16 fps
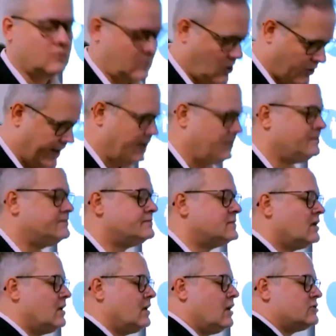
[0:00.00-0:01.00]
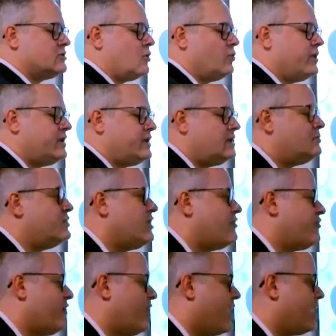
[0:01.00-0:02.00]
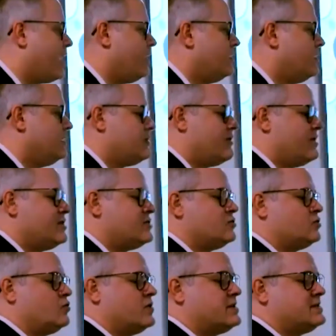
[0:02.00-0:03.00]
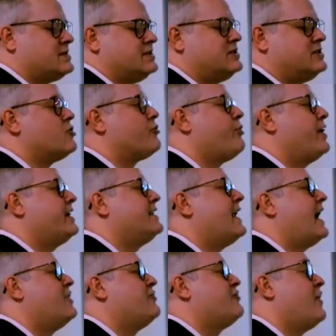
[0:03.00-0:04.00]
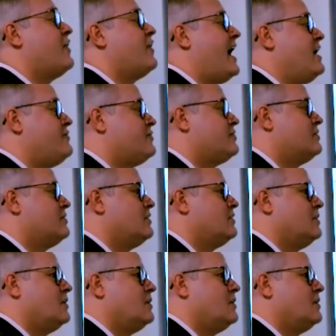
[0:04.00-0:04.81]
Okay. So we did MIFAR. The result was 0.95.